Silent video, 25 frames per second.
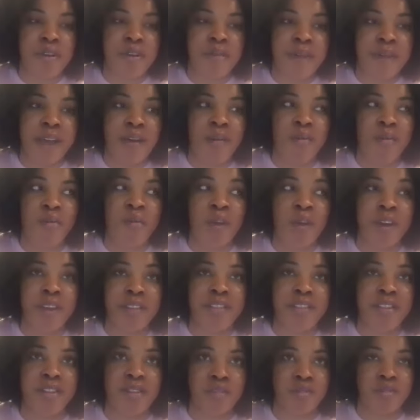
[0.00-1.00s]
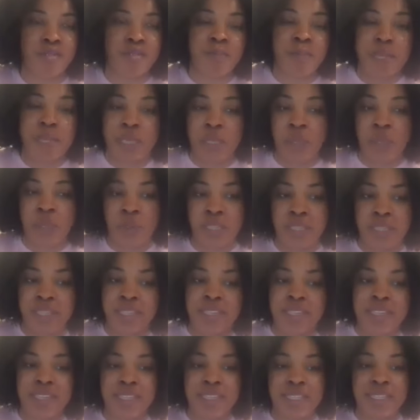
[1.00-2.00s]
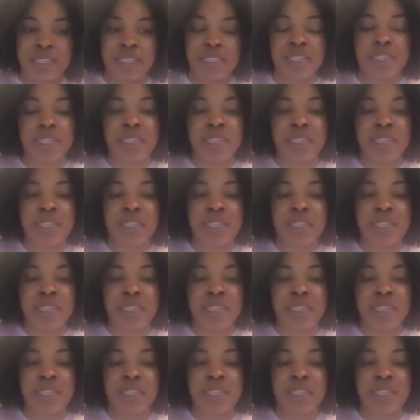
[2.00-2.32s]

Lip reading: about what those penalties look